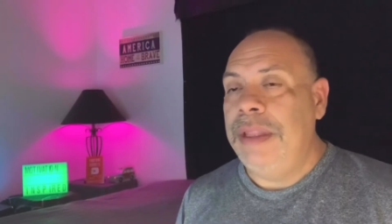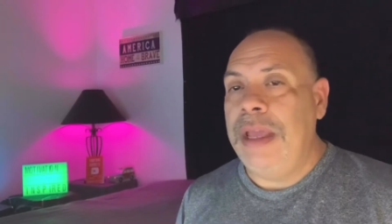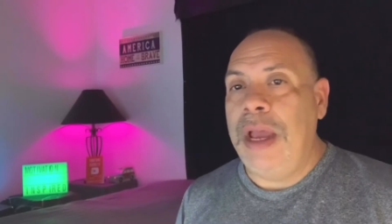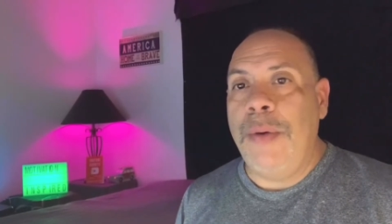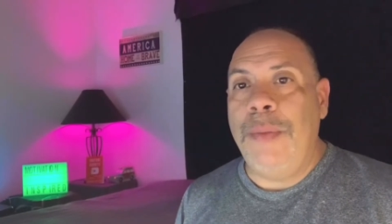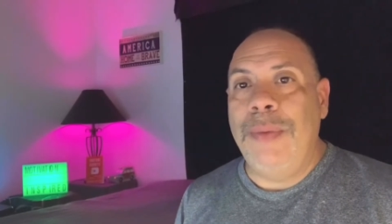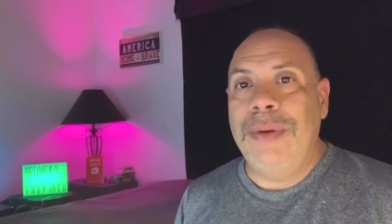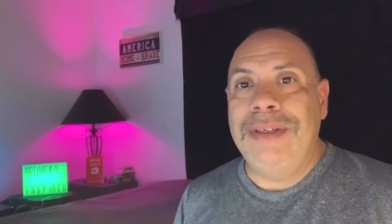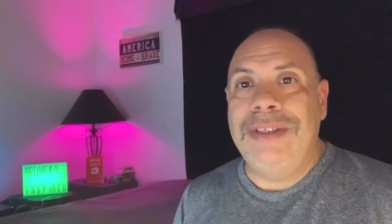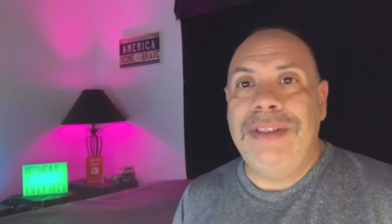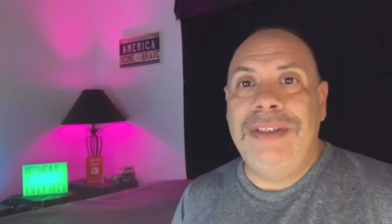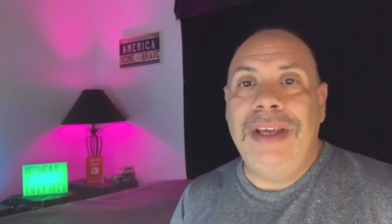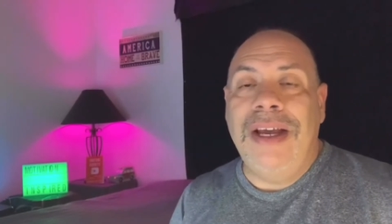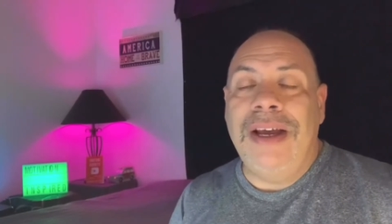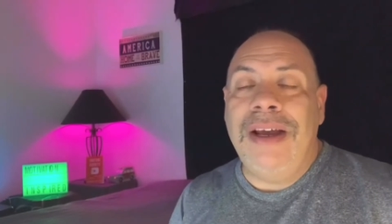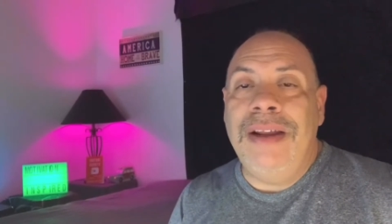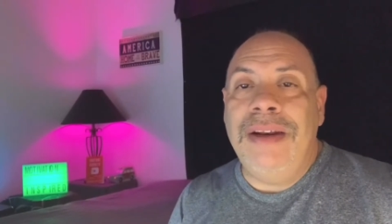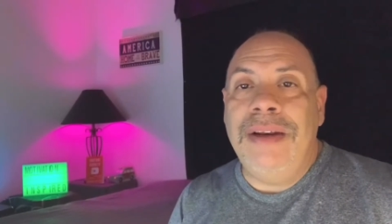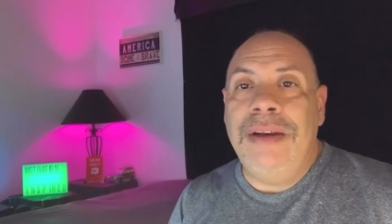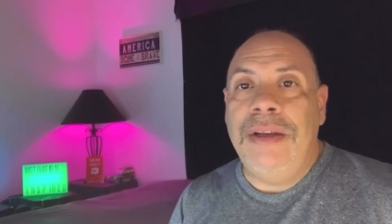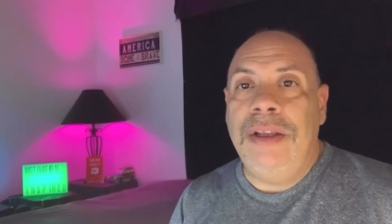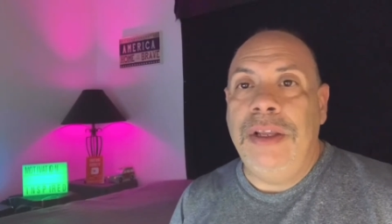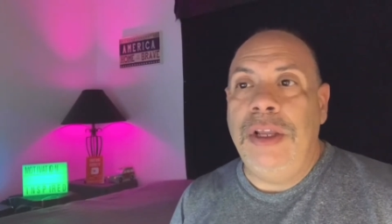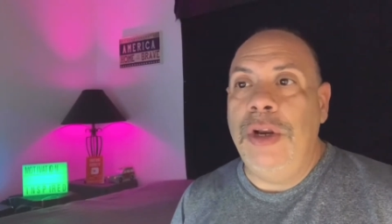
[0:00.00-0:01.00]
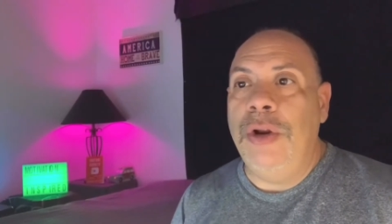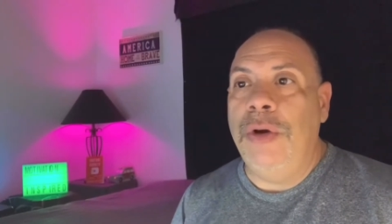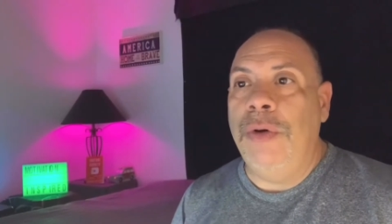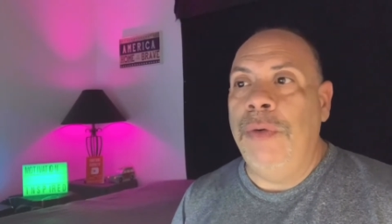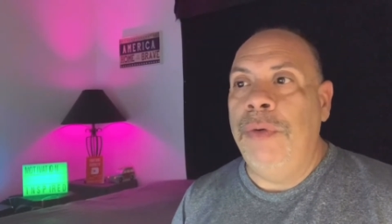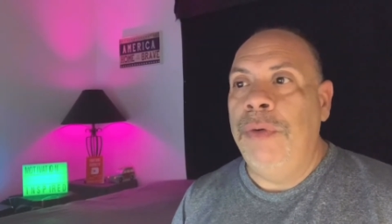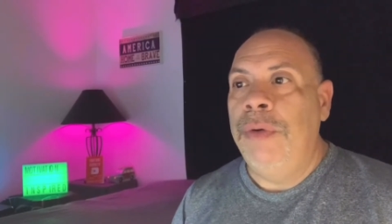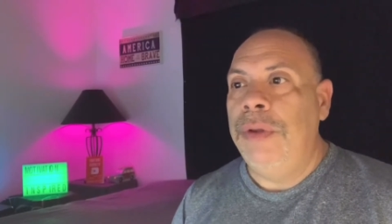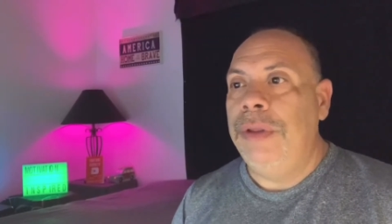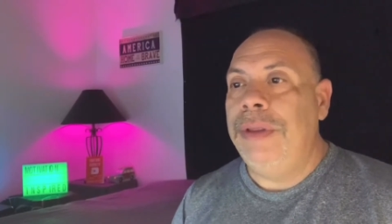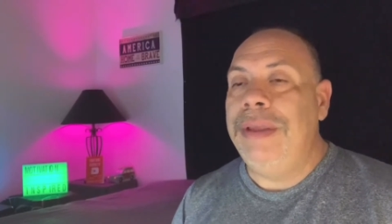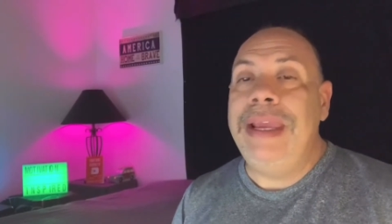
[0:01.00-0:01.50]
was done
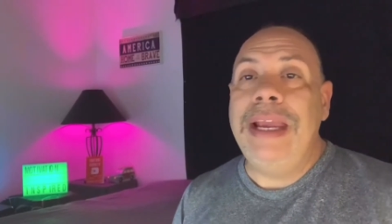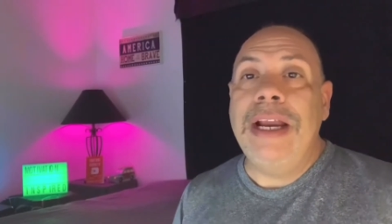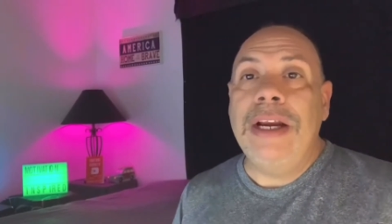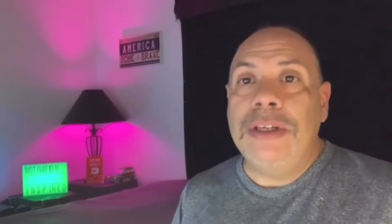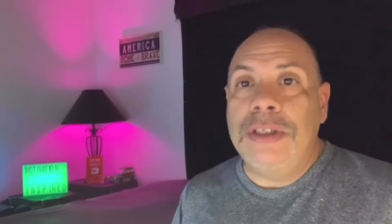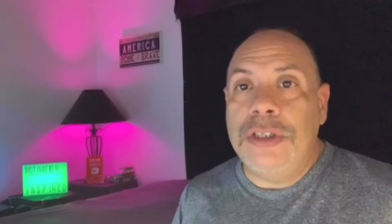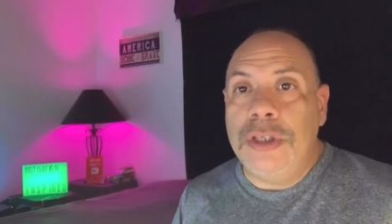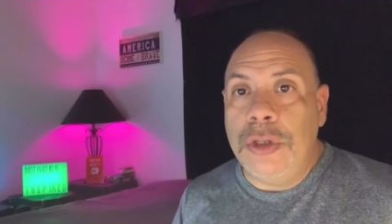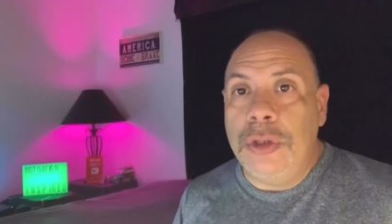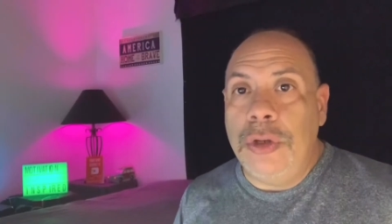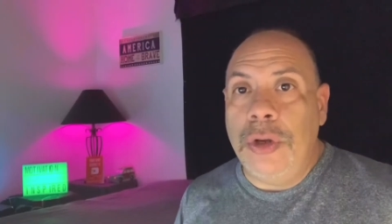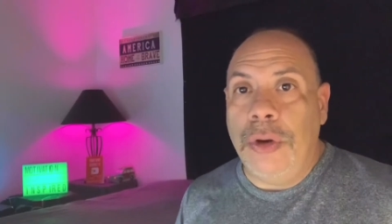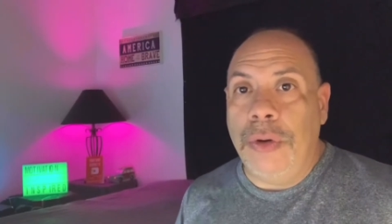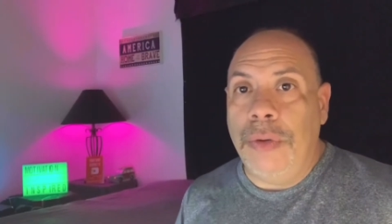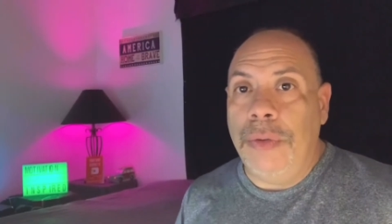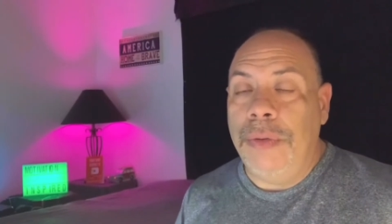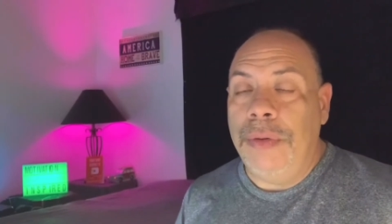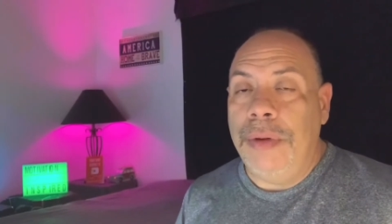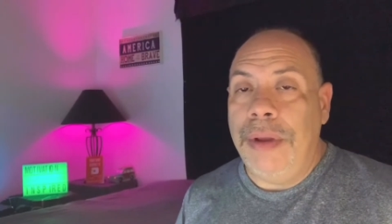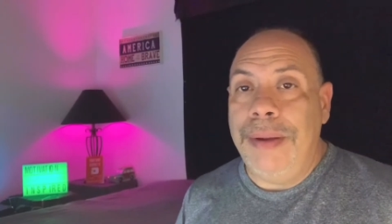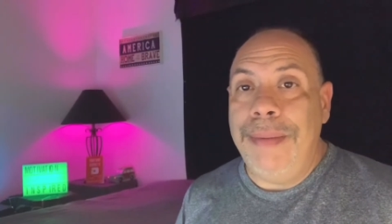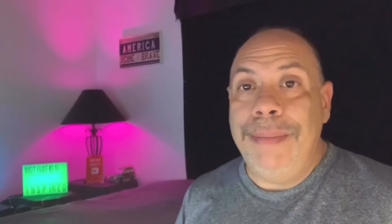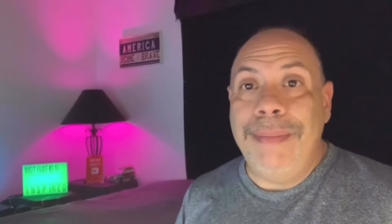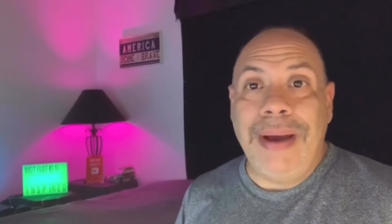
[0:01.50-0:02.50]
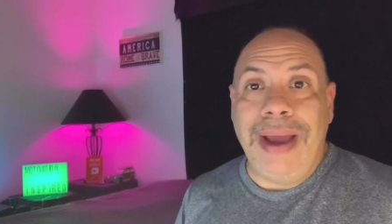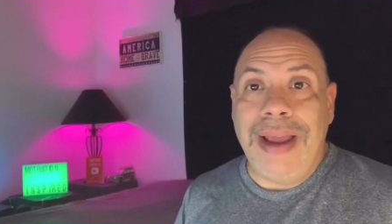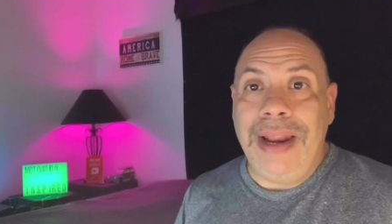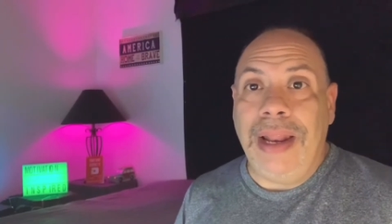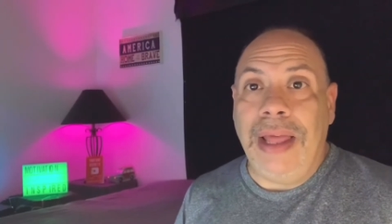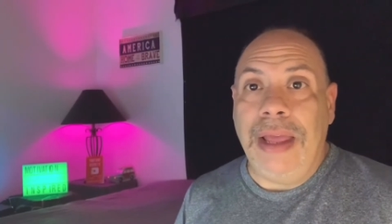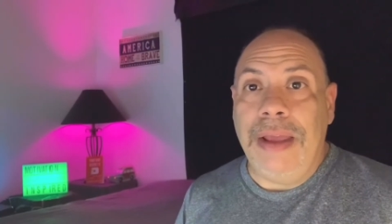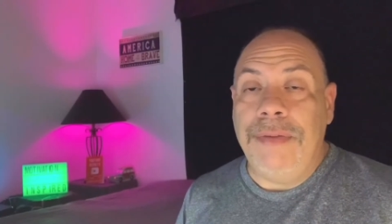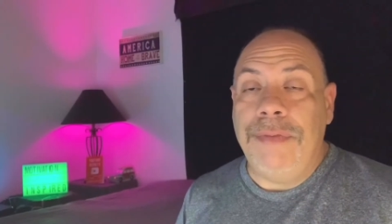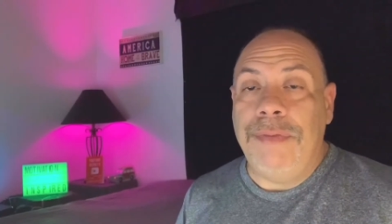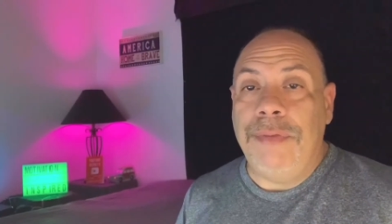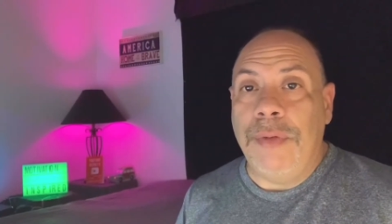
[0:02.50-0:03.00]
years ago in my
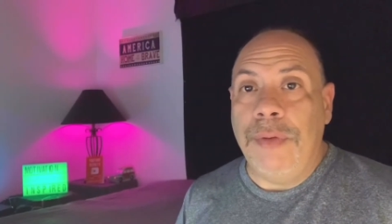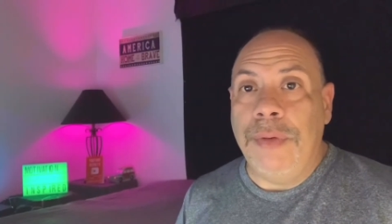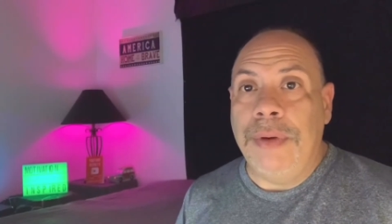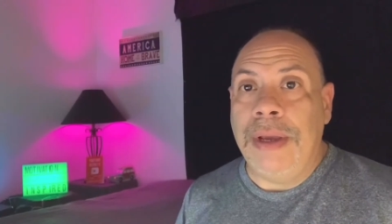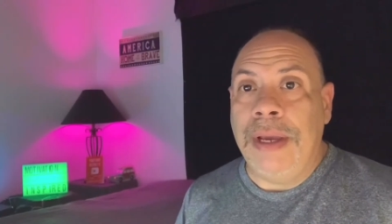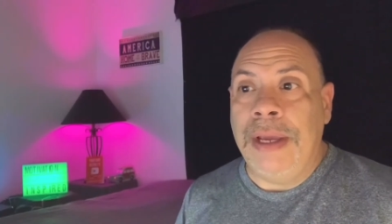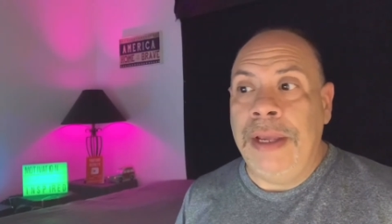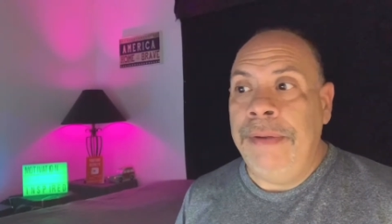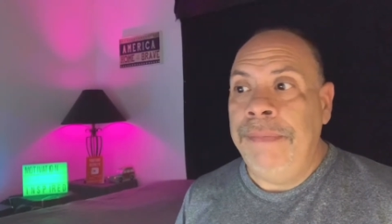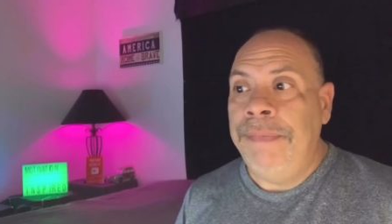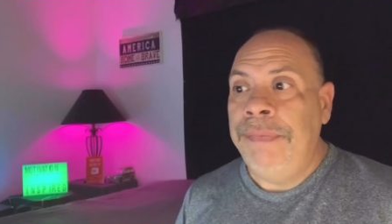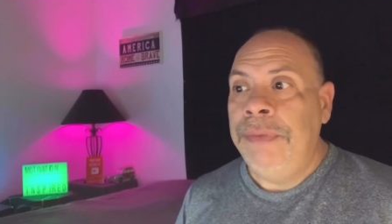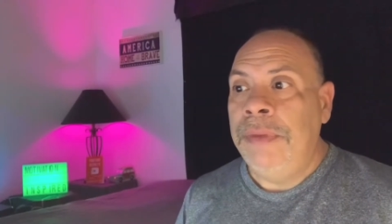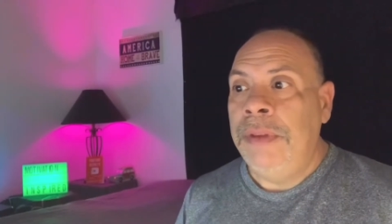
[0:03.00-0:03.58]
life. Okay,